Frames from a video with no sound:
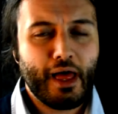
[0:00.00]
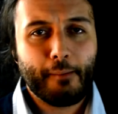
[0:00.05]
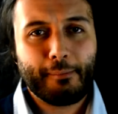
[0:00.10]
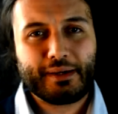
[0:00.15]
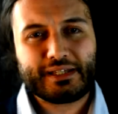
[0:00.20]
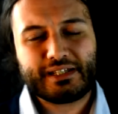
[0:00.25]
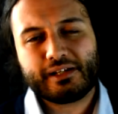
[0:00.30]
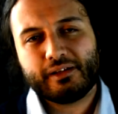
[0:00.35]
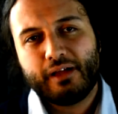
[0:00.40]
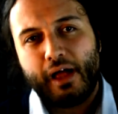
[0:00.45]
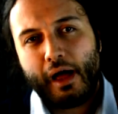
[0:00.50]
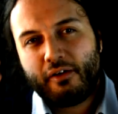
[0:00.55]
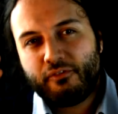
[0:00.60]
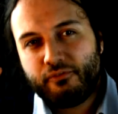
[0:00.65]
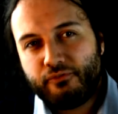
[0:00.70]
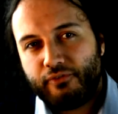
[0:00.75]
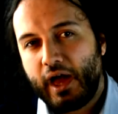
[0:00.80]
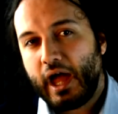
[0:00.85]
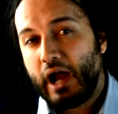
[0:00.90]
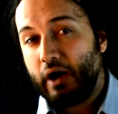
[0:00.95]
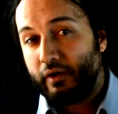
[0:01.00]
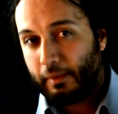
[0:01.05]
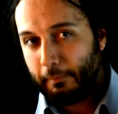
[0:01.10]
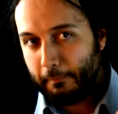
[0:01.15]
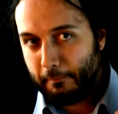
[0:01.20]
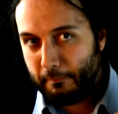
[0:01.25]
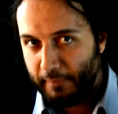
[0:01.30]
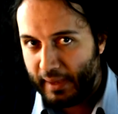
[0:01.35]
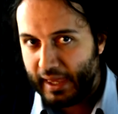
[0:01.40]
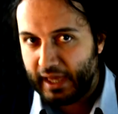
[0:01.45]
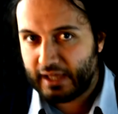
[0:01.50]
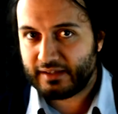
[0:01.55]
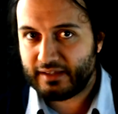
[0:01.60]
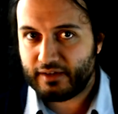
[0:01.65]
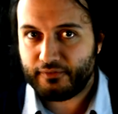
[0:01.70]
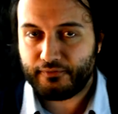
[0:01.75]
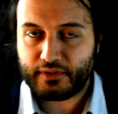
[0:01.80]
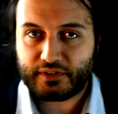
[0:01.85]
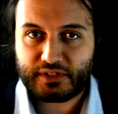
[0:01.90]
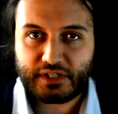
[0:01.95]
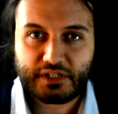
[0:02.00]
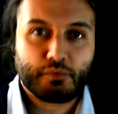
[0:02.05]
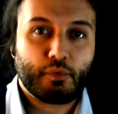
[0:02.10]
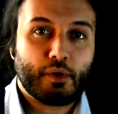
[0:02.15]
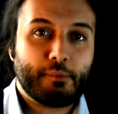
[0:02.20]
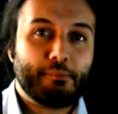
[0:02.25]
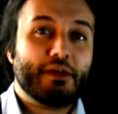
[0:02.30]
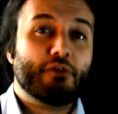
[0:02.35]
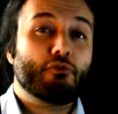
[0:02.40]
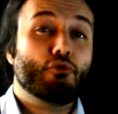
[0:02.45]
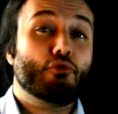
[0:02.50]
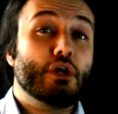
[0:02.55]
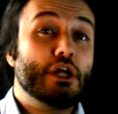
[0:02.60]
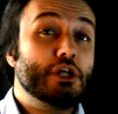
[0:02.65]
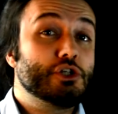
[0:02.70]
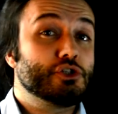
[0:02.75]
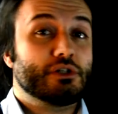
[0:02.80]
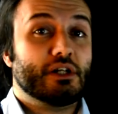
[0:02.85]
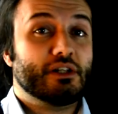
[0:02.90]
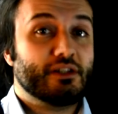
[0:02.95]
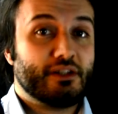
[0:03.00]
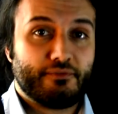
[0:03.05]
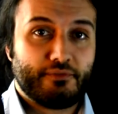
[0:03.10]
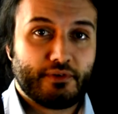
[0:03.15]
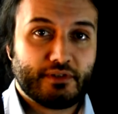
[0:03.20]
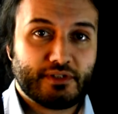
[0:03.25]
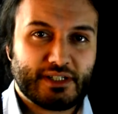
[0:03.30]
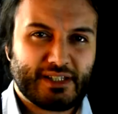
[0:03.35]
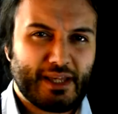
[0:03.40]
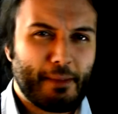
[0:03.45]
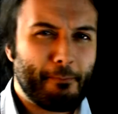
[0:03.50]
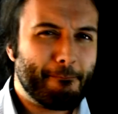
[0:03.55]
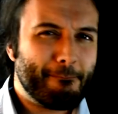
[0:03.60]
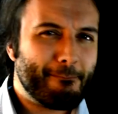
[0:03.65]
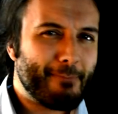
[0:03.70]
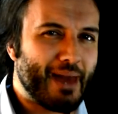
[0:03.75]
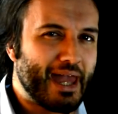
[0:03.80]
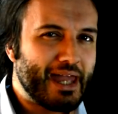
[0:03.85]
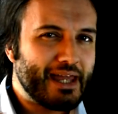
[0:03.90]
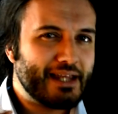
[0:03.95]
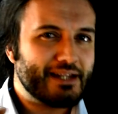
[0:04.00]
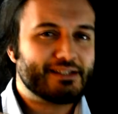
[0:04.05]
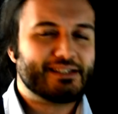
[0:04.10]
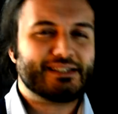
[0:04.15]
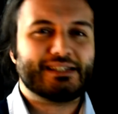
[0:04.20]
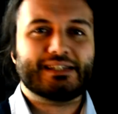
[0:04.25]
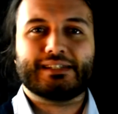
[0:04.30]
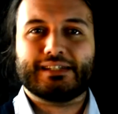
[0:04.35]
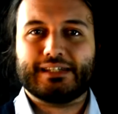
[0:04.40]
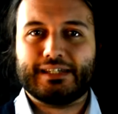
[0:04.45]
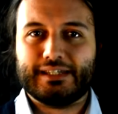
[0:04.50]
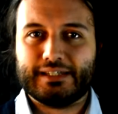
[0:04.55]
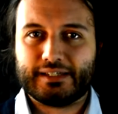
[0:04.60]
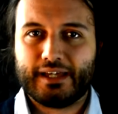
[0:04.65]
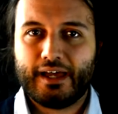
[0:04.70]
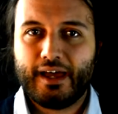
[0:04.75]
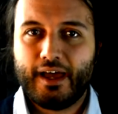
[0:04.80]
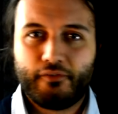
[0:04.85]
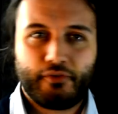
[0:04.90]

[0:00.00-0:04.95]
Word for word: But still, very big differences will be regional differences and main cities.